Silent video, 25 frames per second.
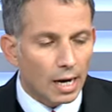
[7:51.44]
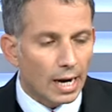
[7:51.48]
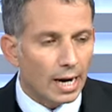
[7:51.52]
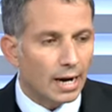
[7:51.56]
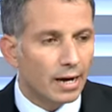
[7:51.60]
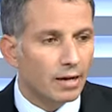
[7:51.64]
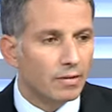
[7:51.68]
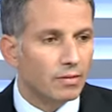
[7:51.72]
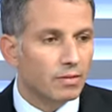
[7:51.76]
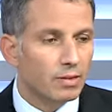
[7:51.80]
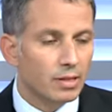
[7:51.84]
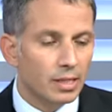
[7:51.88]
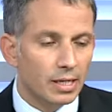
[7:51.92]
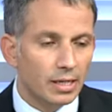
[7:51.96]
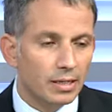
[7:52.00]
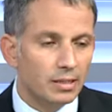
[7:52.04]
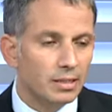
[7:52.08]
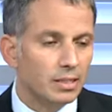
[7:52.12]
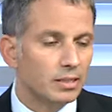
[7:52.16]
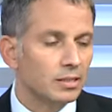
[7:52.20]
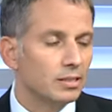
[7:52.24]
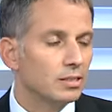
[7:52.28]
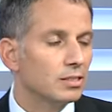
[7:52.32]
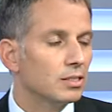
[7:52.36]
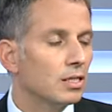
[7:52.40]
I think
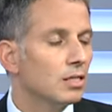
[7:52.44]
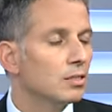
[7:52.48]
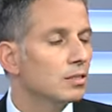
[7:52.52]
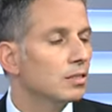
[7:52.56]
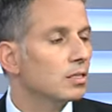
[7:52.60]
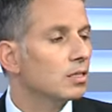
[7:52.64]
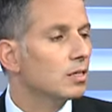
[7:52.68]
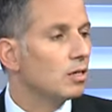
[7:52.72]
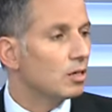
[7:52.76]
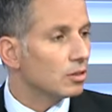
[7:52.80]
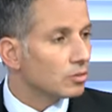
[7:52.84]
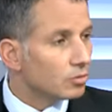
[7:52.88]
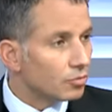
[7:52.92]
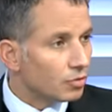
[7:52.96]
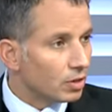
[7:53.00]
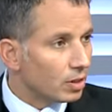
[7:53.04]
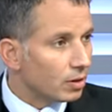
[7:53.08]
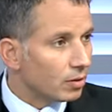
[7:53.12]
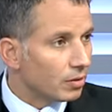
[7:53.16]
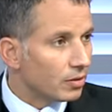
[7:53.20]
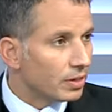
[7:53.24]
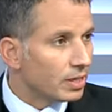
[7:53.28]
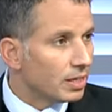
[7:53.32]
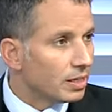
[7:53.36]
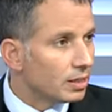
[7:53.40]
that it's on the
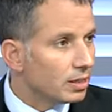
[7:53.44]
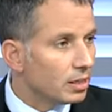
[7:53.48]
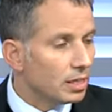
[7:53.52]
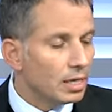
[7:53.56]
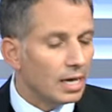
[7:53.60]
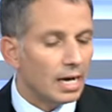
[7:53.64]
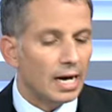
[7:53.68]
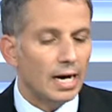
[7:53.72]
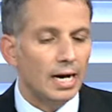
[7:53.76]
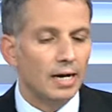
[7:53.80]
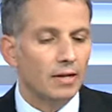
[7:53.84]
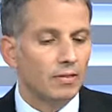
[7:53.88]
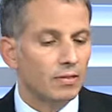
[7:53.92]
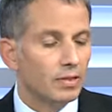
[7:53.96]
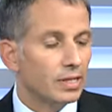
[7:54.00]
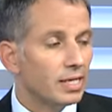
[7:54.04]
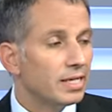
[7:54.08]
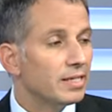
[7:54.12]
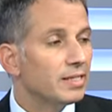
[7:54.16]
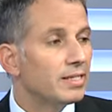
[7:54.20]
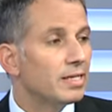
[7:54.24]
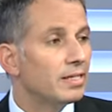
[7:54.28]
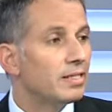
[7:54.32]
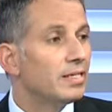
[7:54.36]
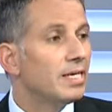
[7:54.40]
contrary. I
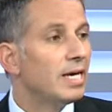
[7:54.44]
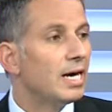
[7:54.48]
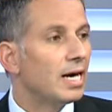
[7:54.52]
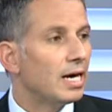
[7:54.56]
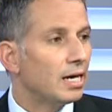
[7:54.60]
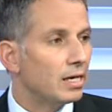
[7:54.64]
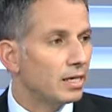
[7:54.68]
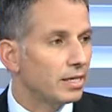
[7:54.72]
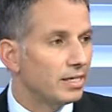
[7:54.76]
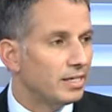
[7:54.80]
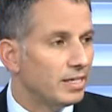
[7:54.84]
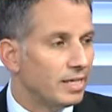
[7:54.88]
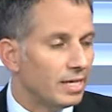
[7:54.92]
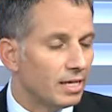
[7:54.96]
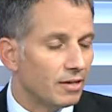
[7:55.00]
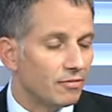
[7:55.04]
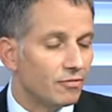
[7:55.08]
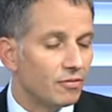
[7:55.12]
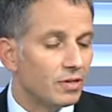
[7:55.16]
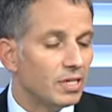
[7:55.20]
think that the IDF